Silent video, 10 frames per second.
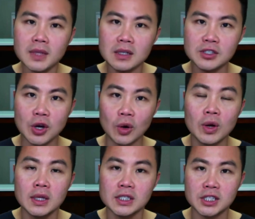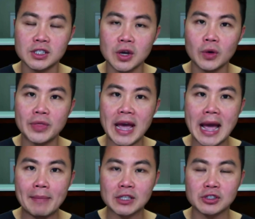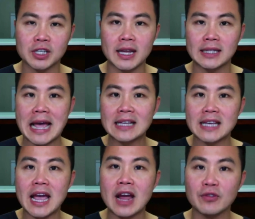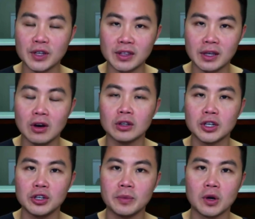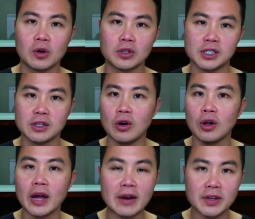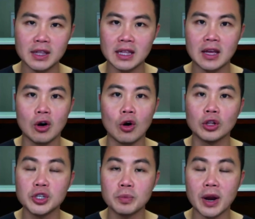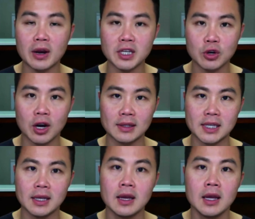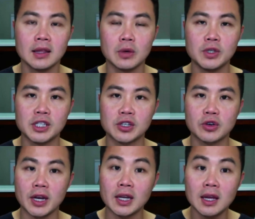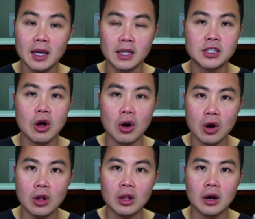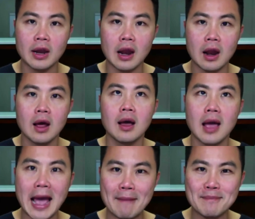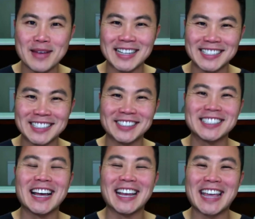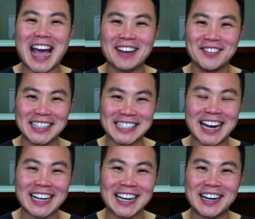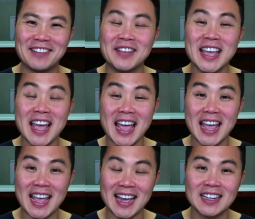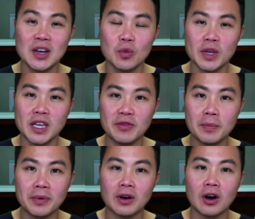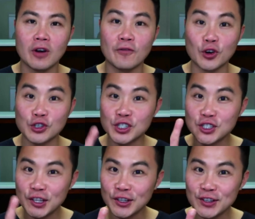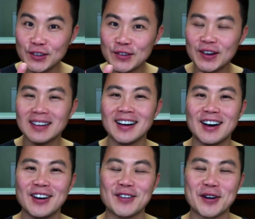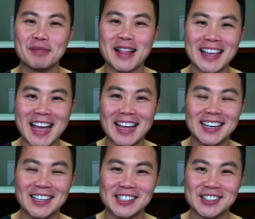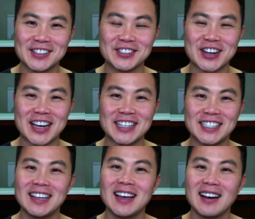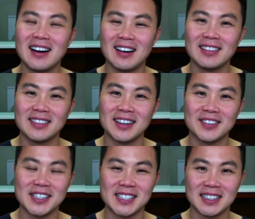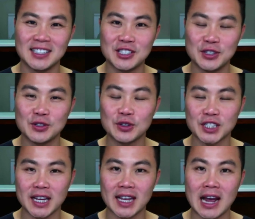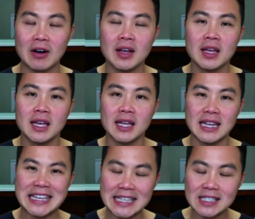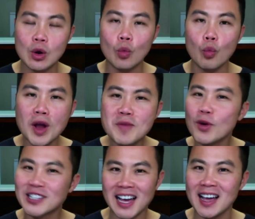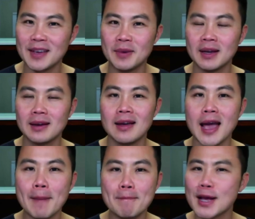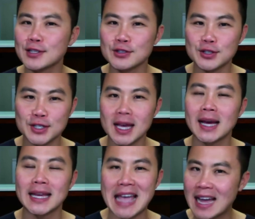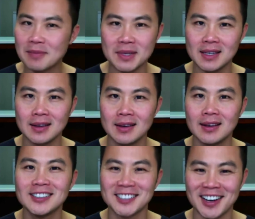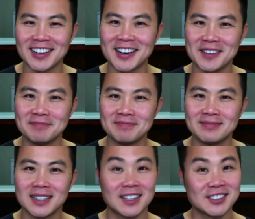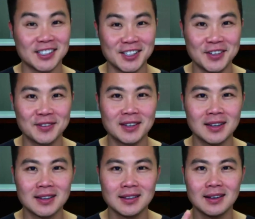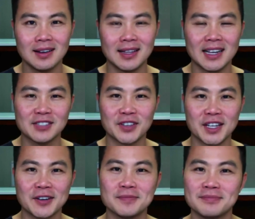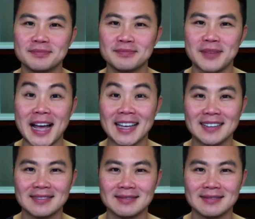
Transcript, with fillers: So just know that App Masters Connect has everything, all our Udemy courses, everything that all new brand new content that we just created. It's all on appmastersacademy.com. And we even put our version 2 of our Black Hat ASO strategy on there recently too. So check it out. It is, one more time, appmastersacademy.com. And I'll see you on the next video. Bye.